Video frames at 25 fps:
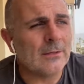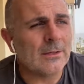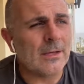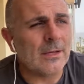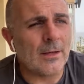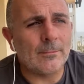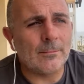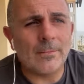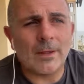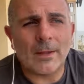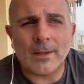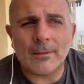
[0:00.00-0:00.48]

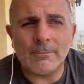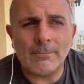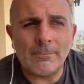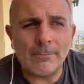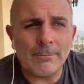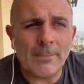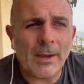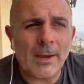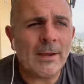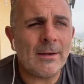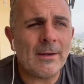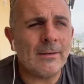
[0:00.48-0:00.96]
And
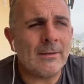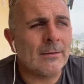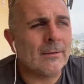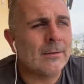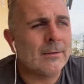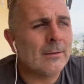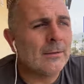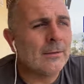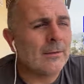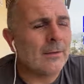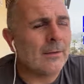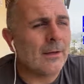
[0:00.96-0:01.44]
Ben
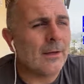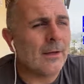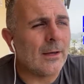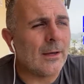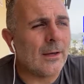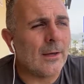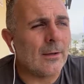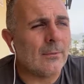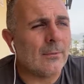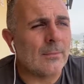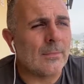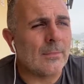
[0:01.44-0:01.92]

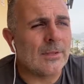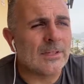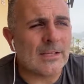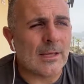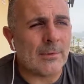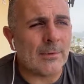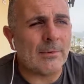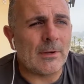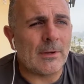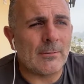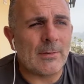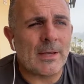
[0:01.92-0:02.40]

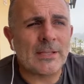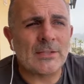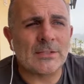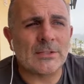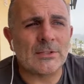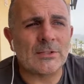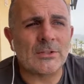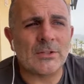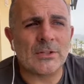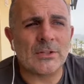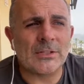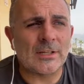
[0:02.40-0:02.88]
sent me a
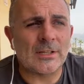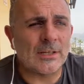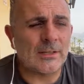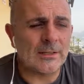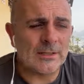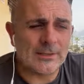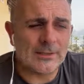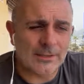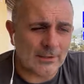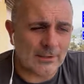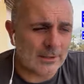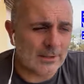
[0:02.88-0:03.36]
message to say
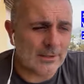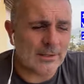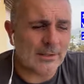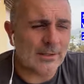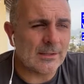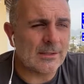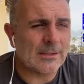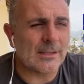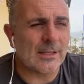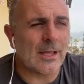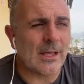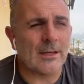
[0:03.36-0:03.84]
he's going to
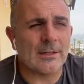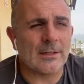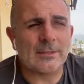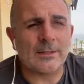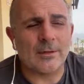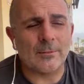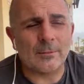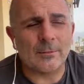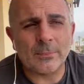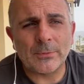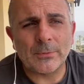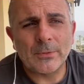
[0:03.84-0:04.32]
start
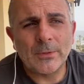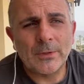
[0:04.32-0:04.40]
up